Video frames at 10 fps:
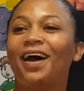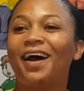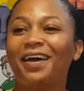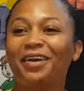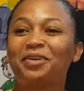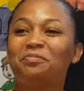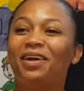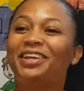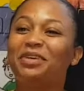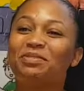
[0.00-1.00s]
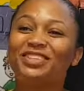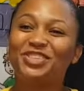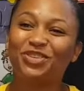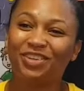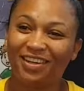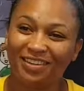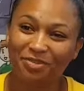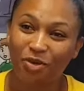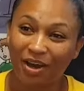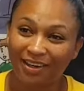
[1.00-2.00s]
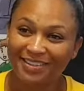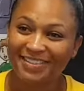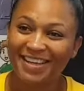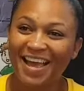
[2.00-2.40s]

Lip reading: Hi, my name is Jolene White.